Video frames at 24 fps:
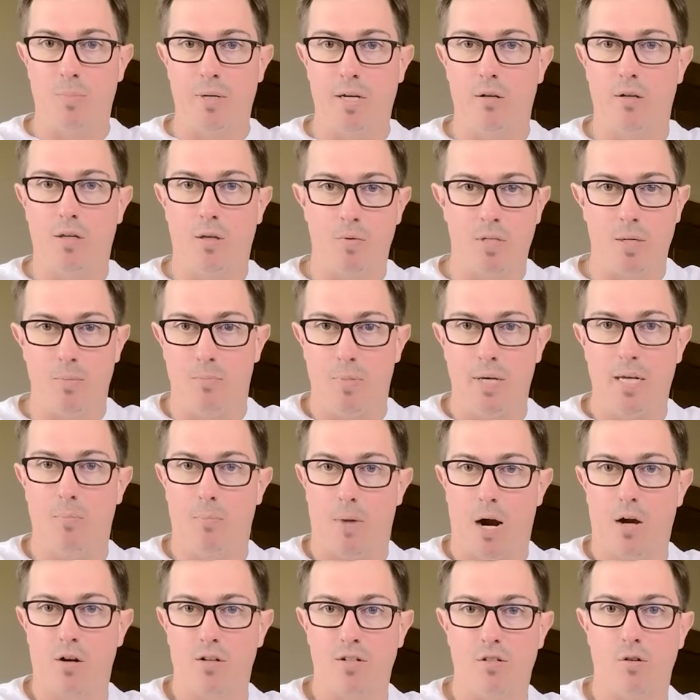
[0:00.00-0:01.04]
I want you to check out
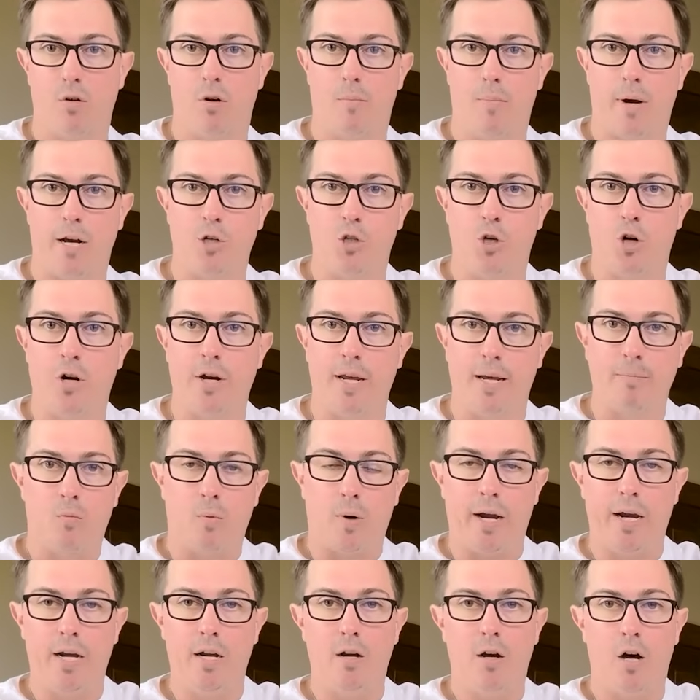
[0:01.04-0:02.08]
last week's video
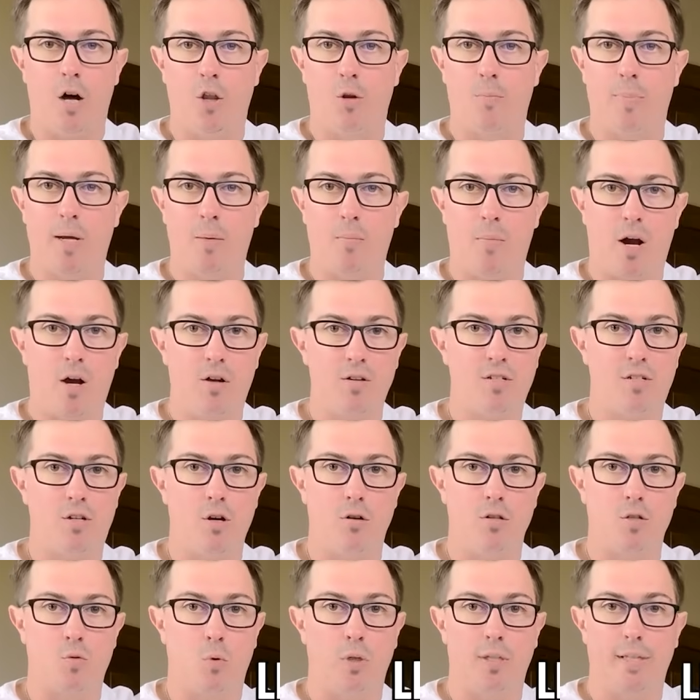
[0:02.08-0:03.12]
because I break
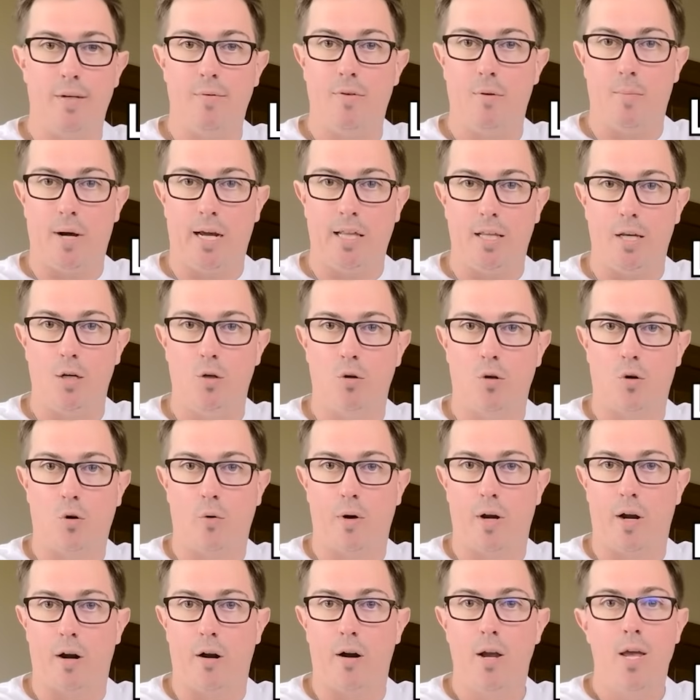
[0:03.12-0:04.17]
it all down and
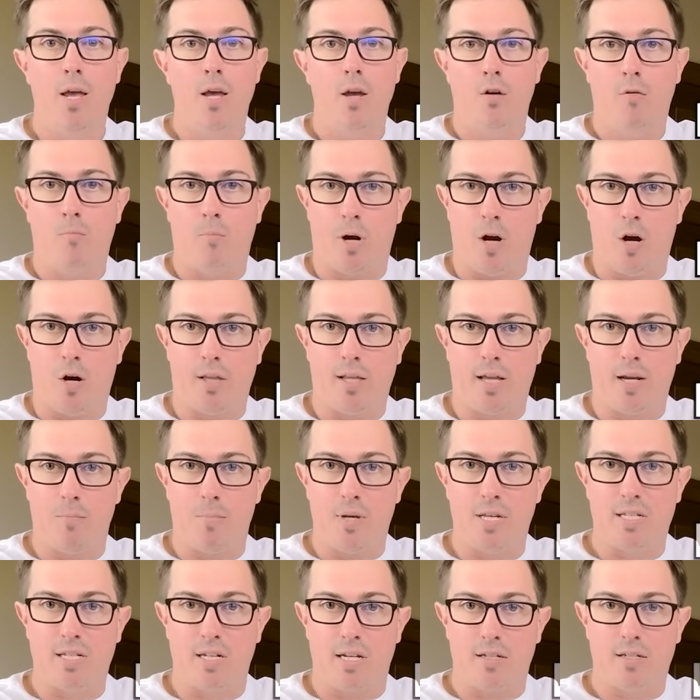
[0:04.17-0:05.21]
it's going to make it so much
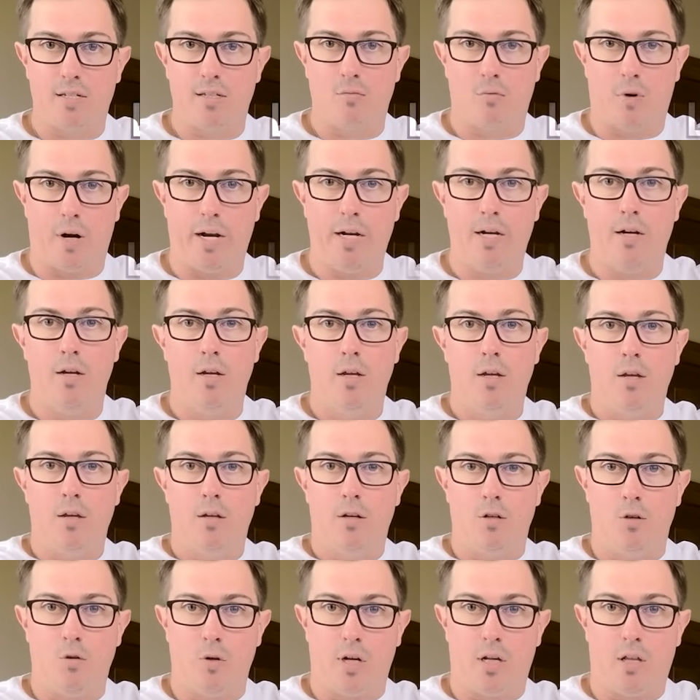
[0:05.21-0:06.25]
easier for you to figure
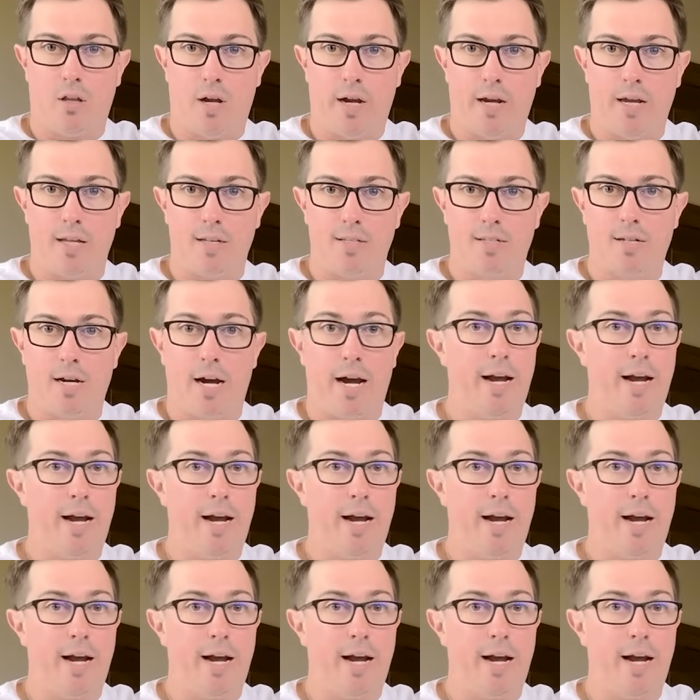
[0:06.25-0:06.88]
out who you're